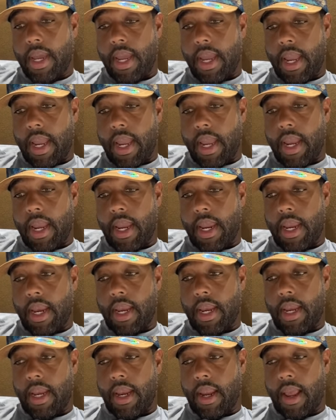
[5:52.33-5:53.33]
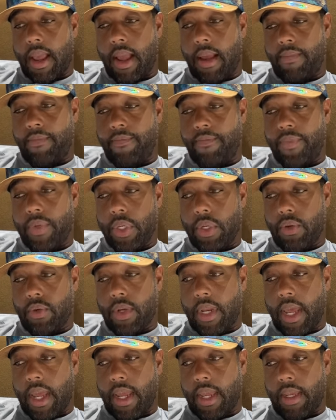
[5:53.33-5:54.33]
And I feel
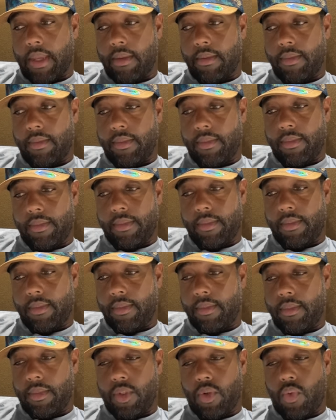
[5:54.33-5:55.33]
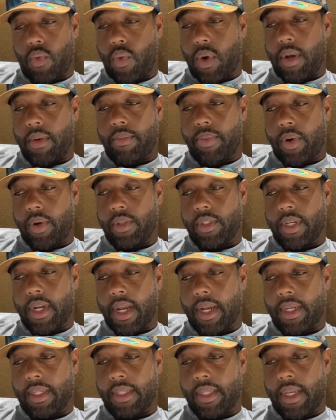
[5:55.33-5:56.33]
like the one person I
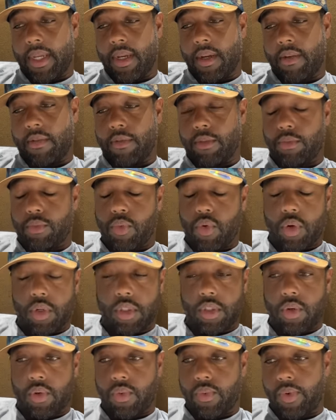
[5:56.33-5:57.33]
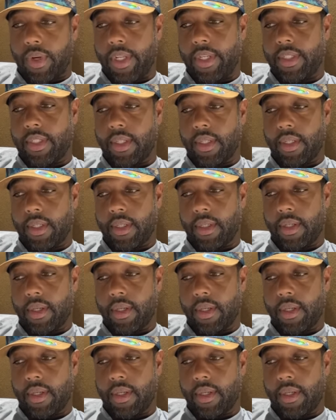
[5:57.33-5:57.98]
could think of is more so recent.